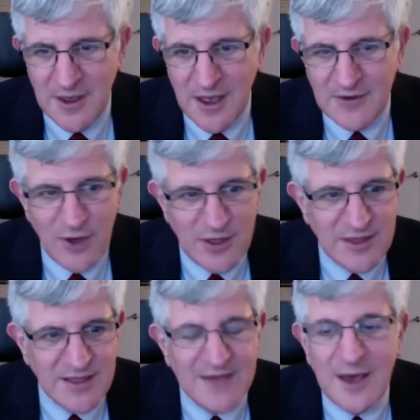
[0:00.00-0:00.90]
And so I
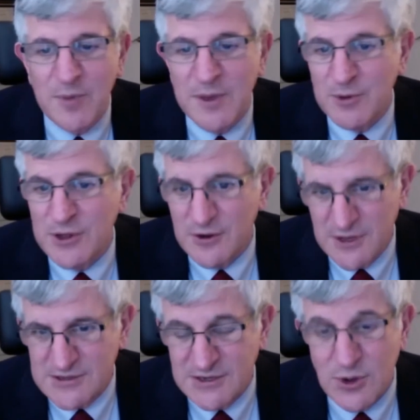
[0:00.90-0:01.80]
think that's how people hear
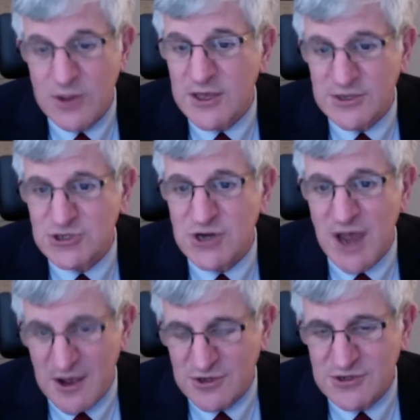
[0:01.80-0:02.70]
these things. So I think it's a
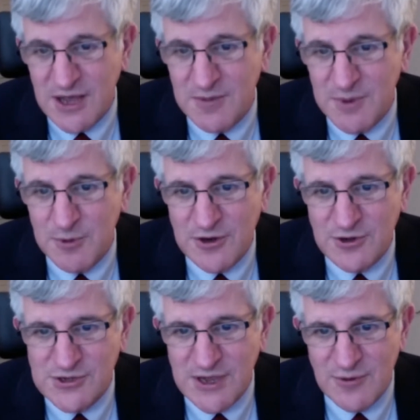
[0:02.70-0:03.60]
challenge to get people to
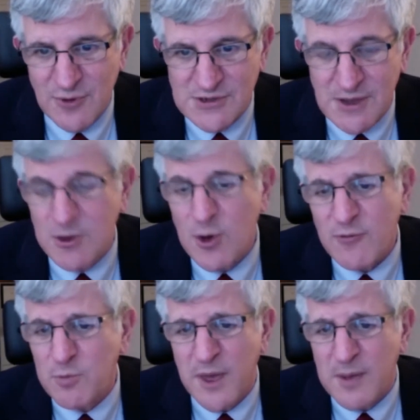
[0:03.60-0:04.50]
understand risk. I mean, you have
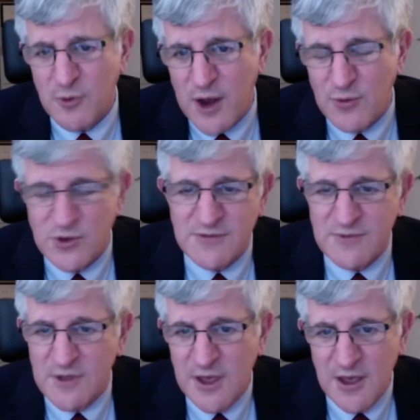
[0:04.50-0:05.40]
a greater risk
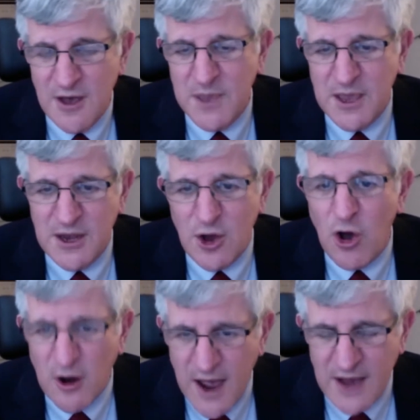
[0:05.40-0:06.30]
of being in a
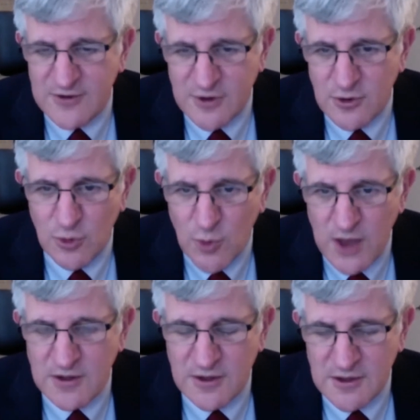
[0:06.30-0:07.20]
car accident on the
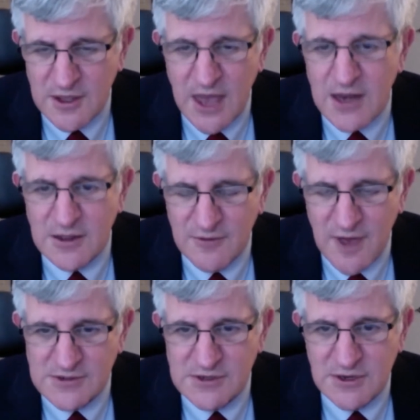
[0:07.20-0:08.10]
way to getting the
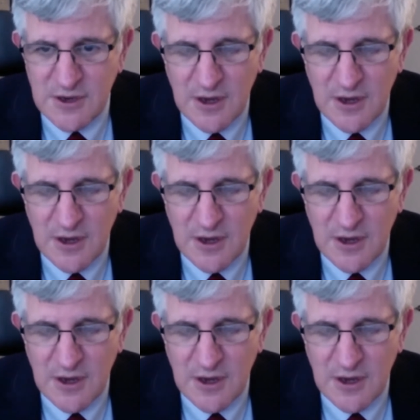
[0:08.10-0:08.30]
vaccine.